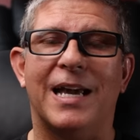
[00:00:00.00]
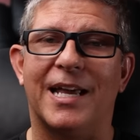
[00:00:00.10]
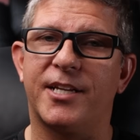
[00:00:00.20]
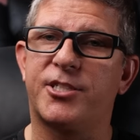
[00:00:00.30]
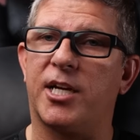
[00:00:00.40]

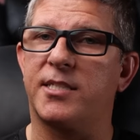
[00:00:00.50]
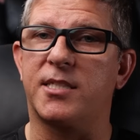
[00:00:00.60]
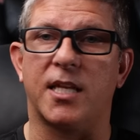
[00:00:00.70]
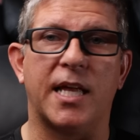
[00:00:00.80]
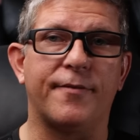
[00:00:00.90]
and adjust
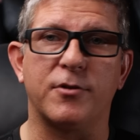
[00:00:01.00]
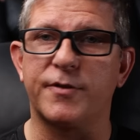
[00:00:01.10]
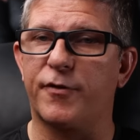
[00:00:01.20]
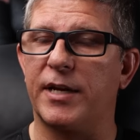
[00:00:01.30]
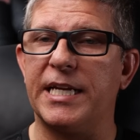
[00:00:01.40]
the levels
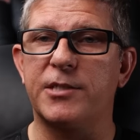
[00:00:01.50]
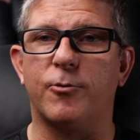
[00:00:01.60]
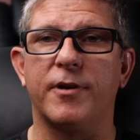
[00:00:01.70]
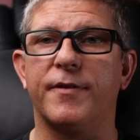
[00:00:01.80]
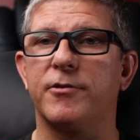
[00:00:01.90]
for each
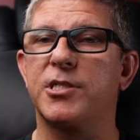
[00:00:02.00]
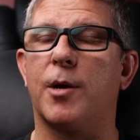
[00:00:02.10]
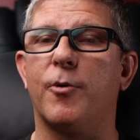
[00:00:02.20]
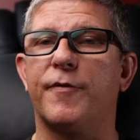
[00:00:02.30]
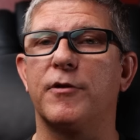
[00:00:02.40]
one of those
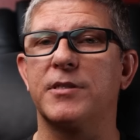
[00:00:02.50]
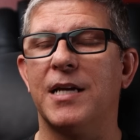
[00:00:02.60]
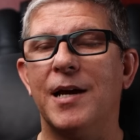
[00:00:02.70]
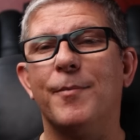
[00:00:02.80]
subwoofers,